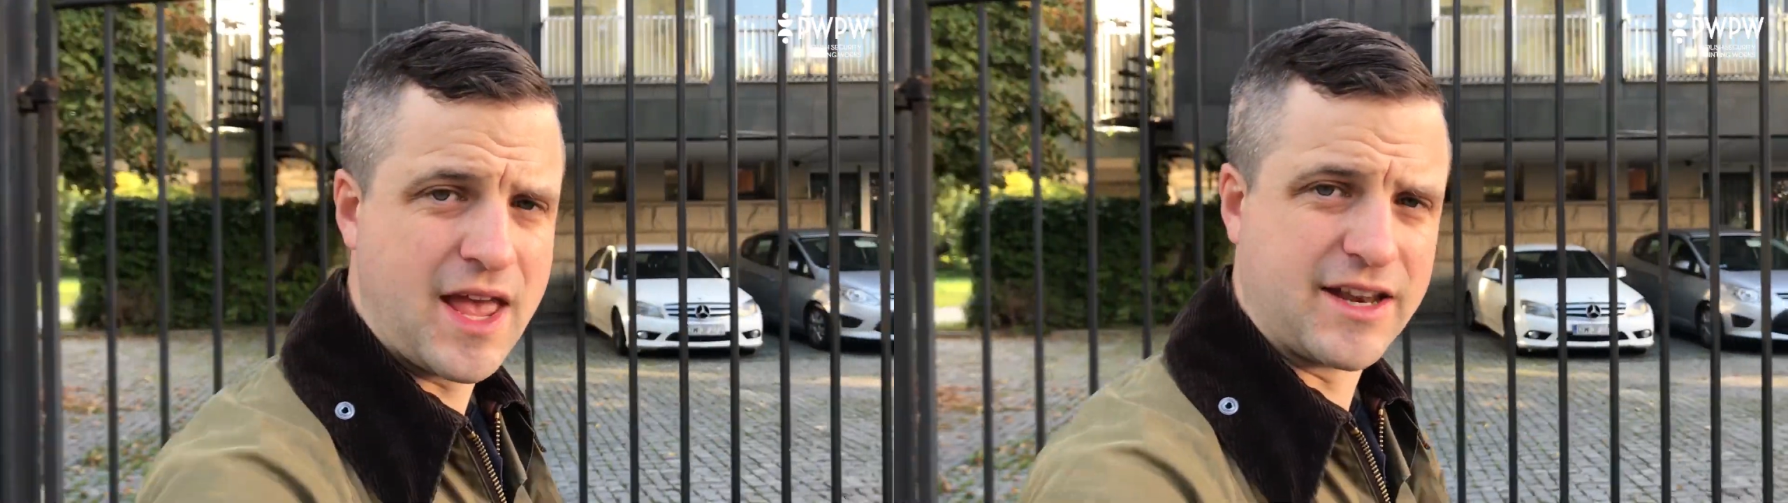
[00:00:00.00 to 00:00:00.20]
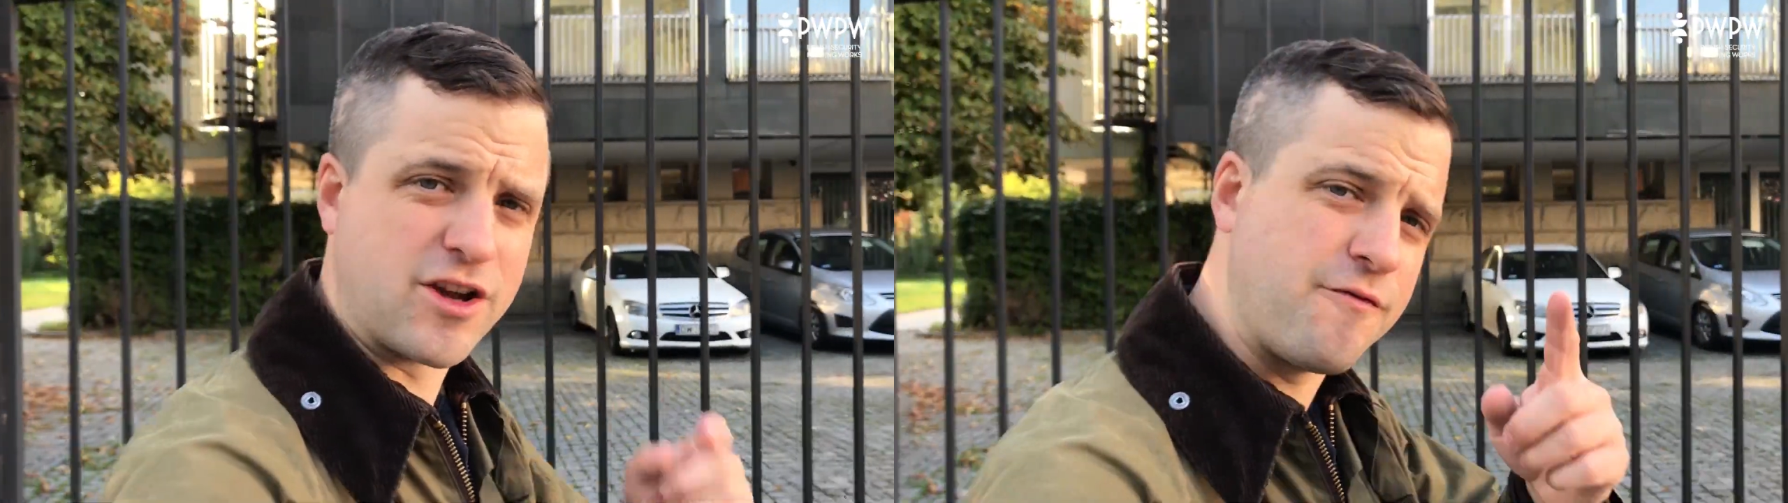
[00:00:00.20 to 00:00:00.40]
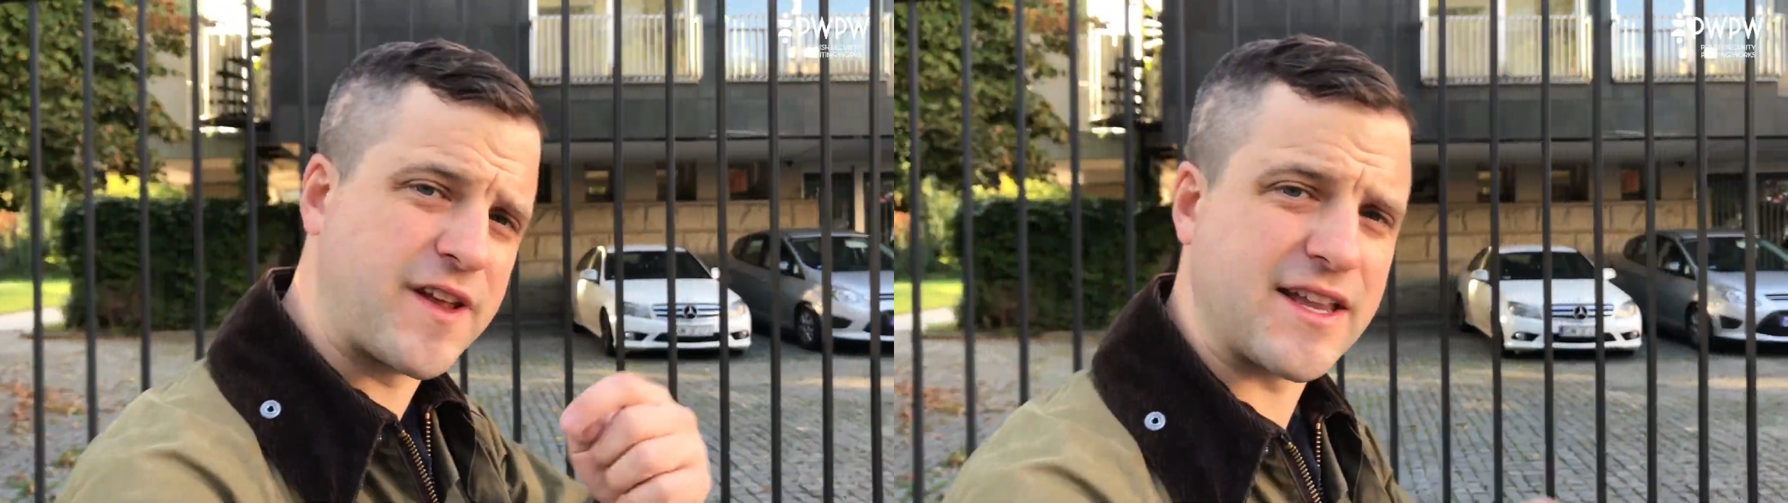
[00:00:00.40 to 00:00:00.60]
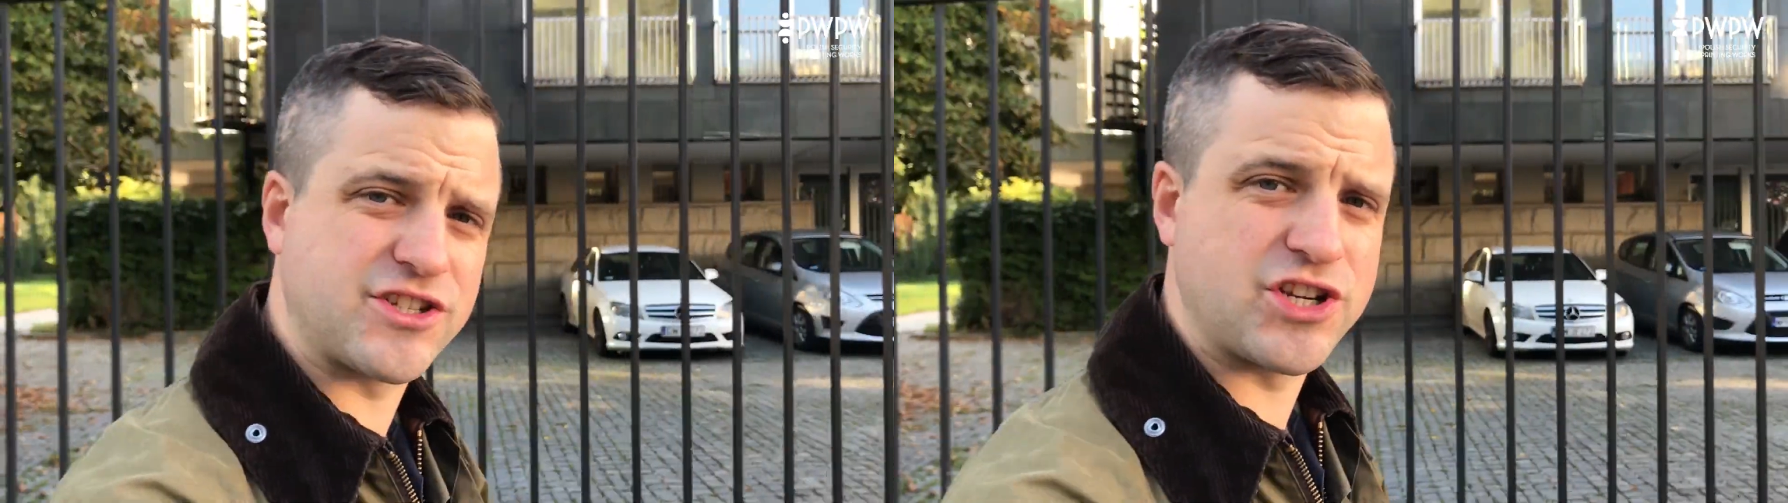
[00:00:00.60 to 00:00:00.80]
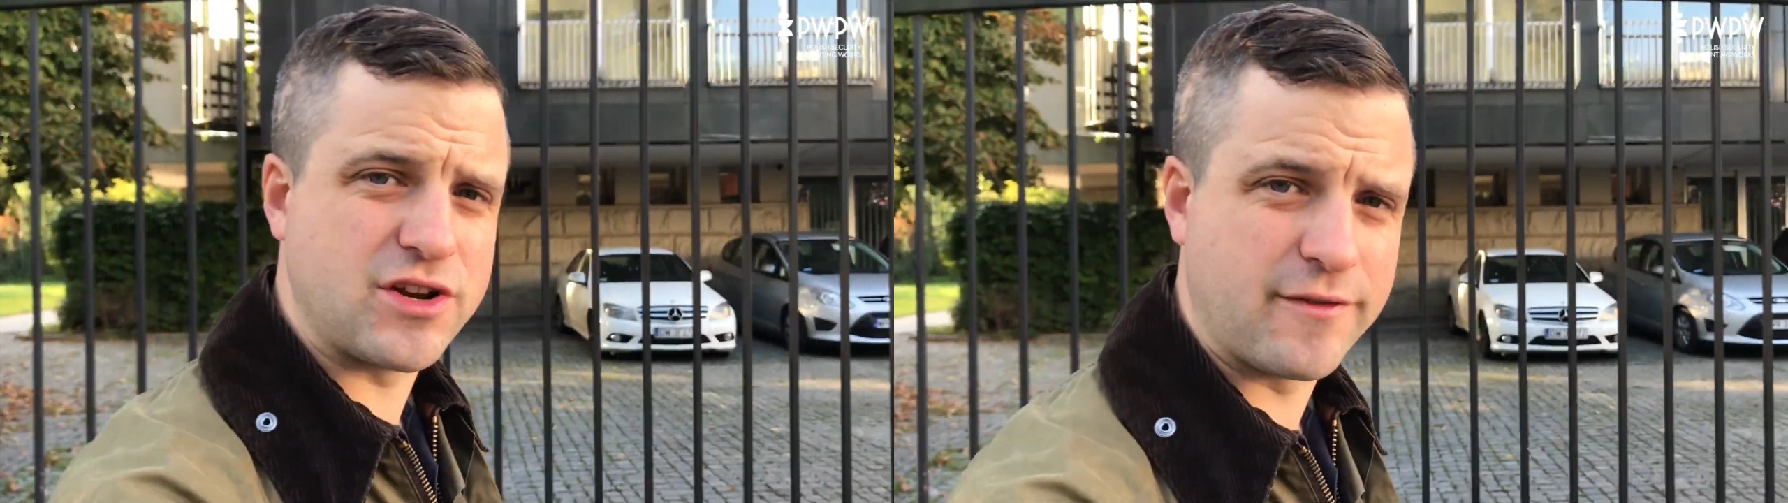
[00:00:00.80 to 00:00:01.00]
And don't forget
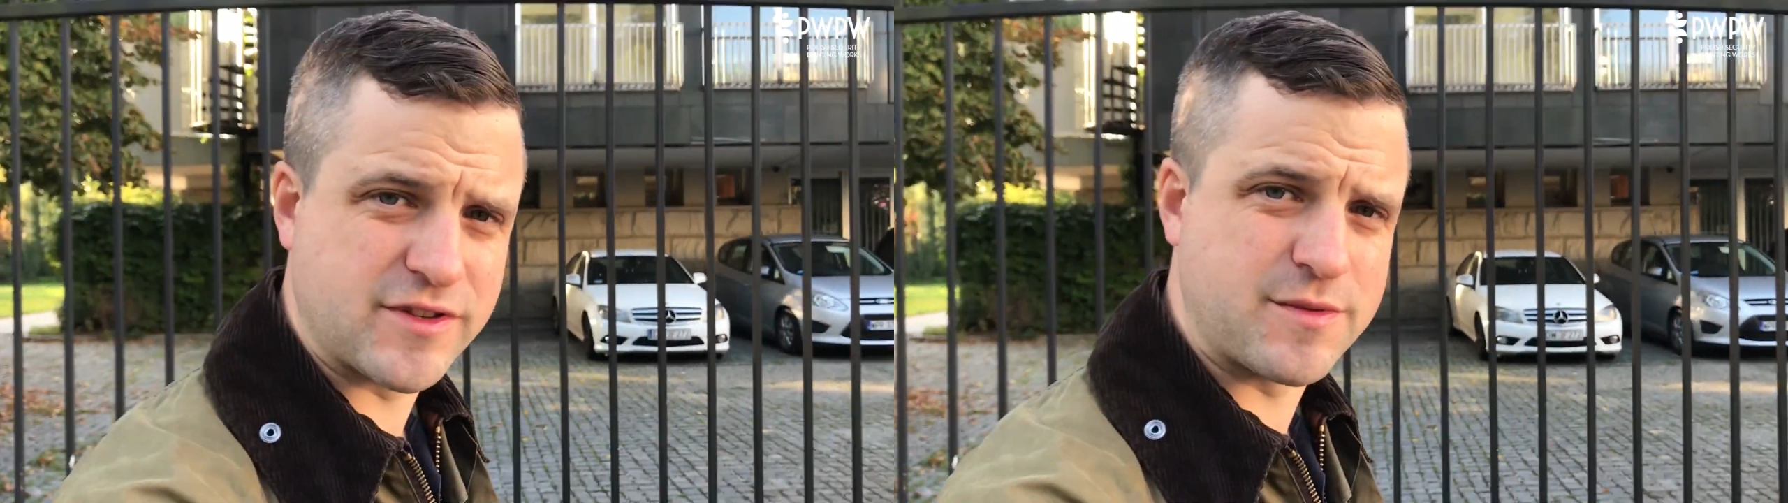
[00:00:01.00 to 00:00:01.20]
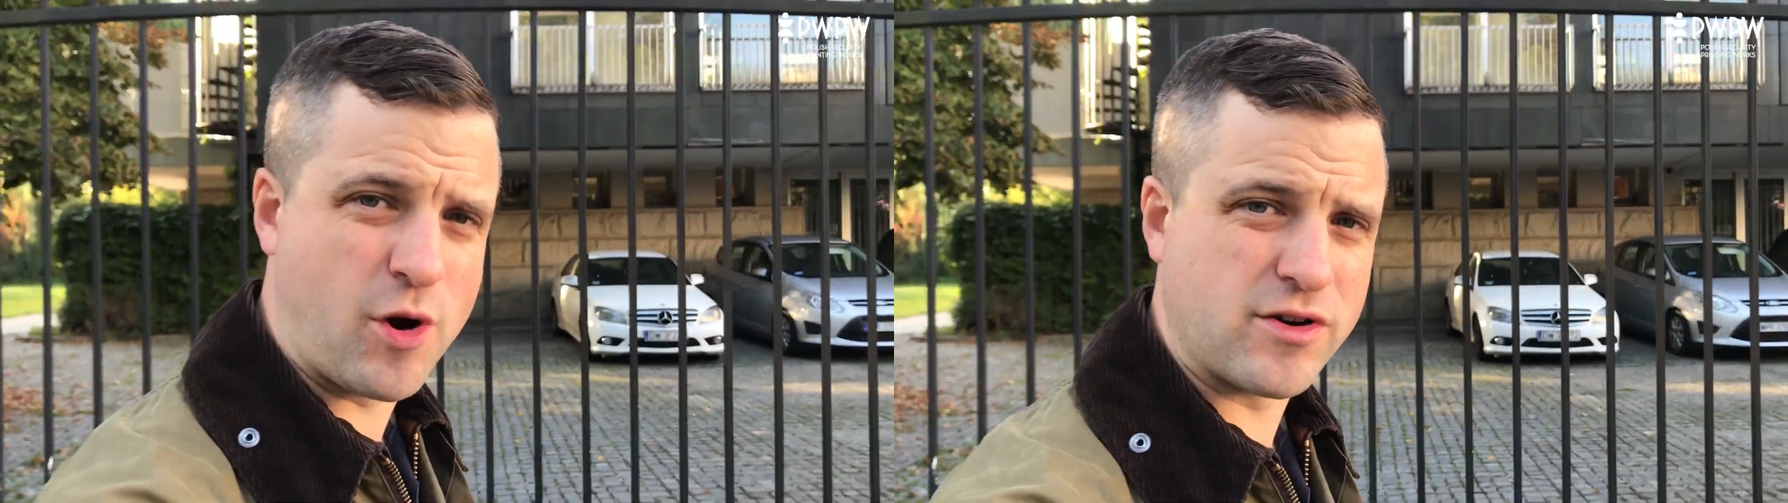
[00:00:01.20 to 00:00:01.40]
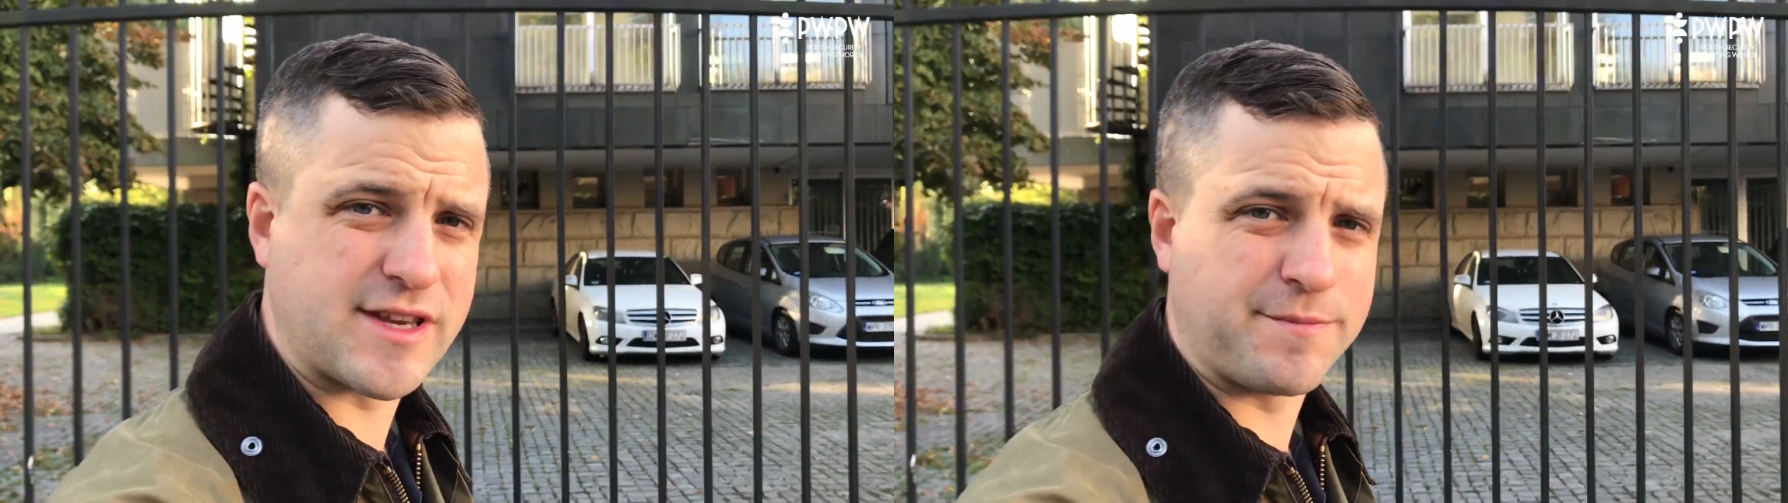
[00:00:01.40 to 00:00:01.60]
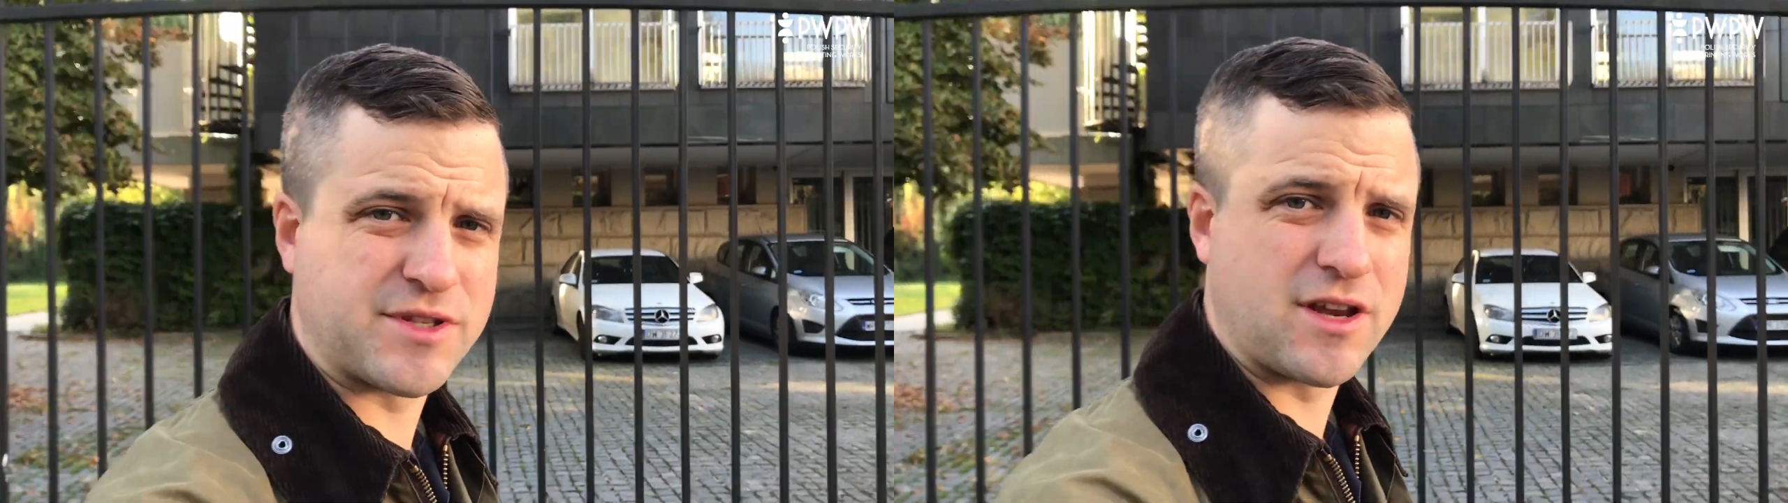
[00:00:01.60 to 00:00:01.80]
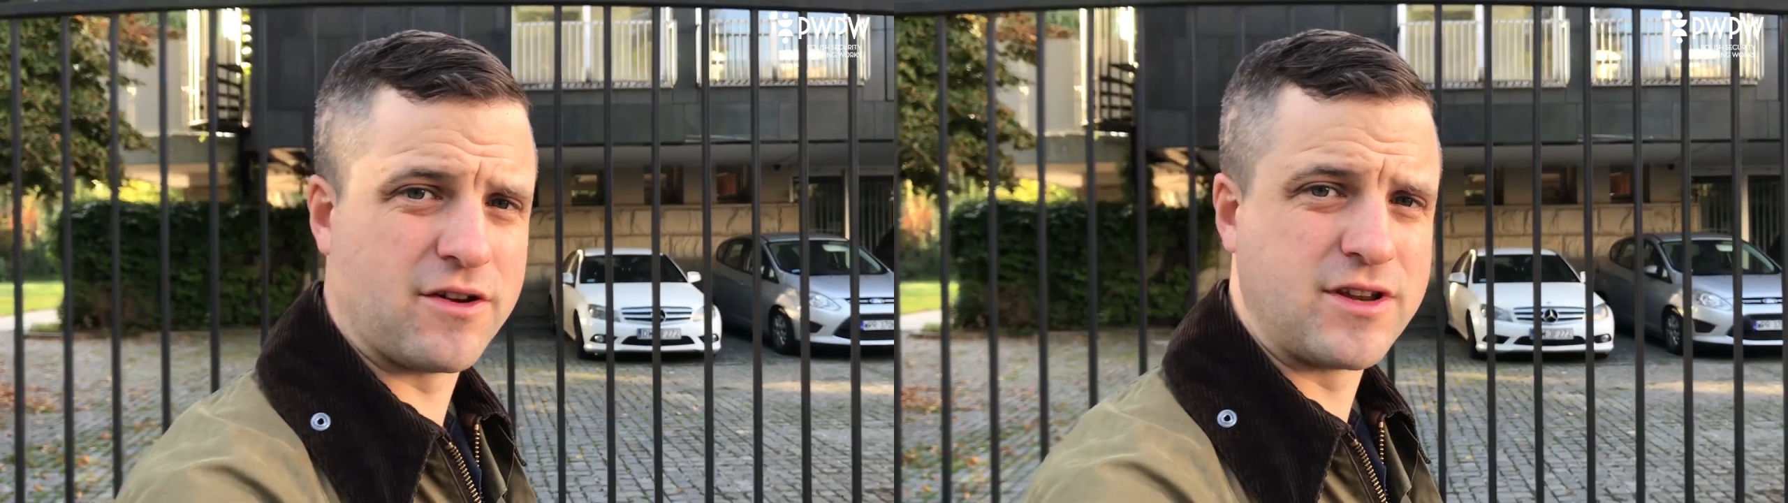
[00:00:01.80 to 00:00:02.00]
to tune in for tomorrow's
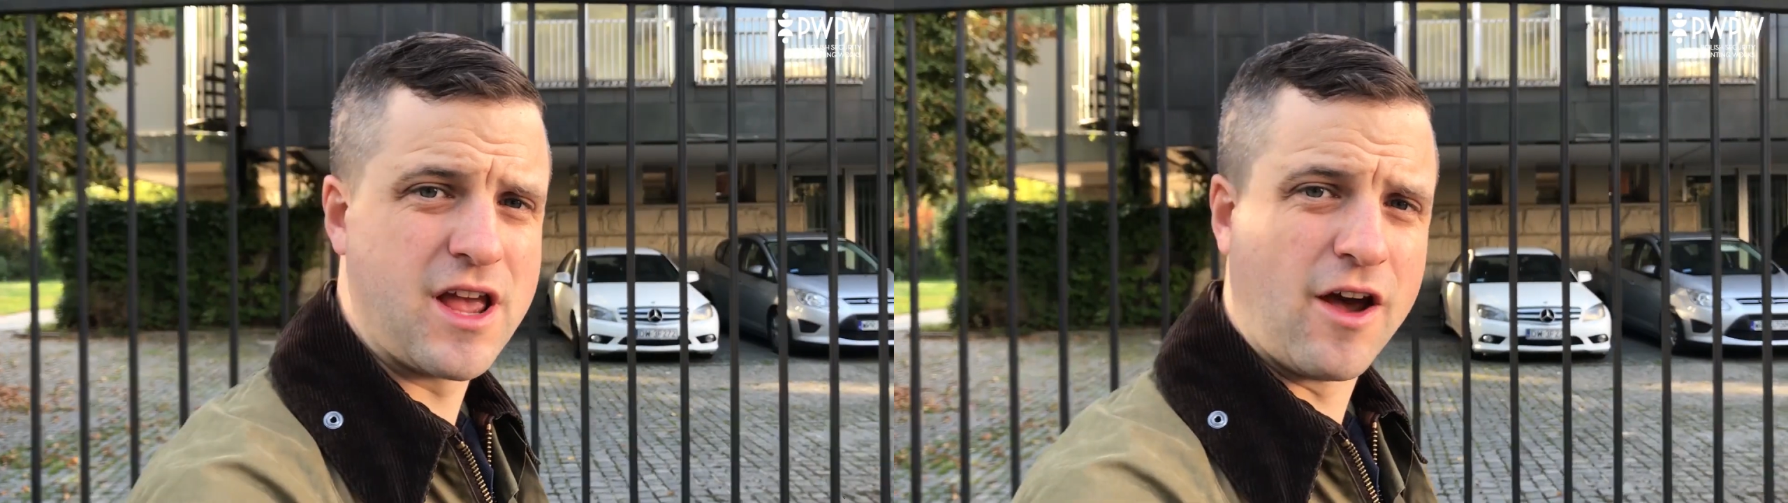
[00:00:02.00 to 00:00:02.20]
episode